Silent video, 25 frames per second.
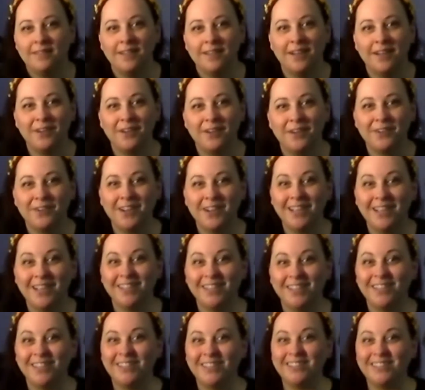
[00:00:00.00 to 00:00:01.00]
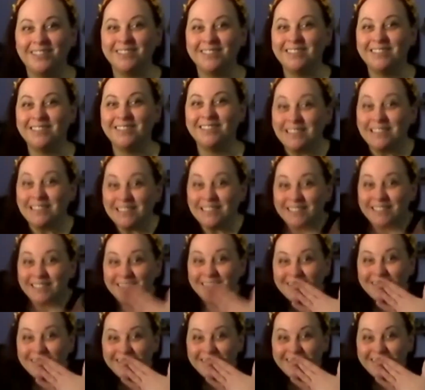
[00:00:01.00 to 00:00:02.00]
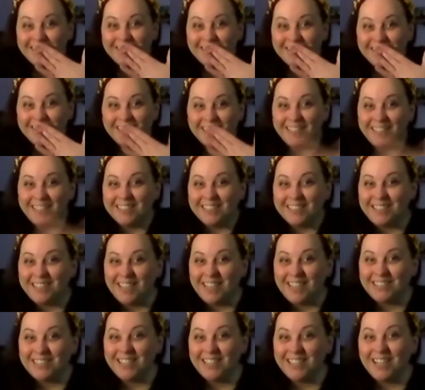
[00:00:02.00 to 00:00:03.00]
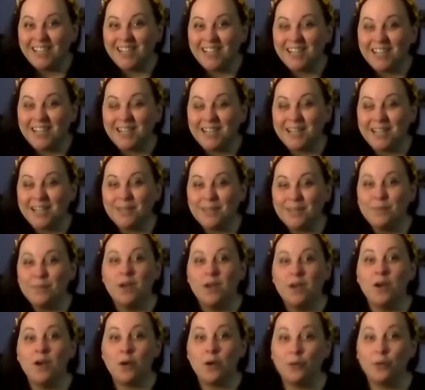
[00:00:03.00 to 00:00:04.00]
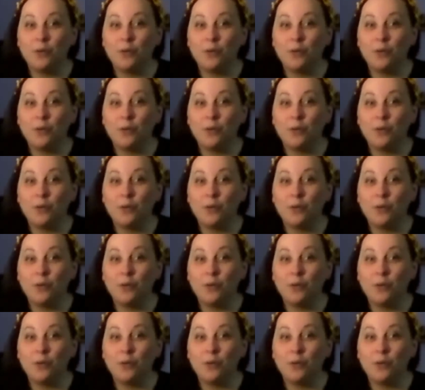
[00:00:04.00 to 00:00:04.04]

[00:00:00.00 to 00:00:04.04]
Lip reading: All right, y'all. It's that time.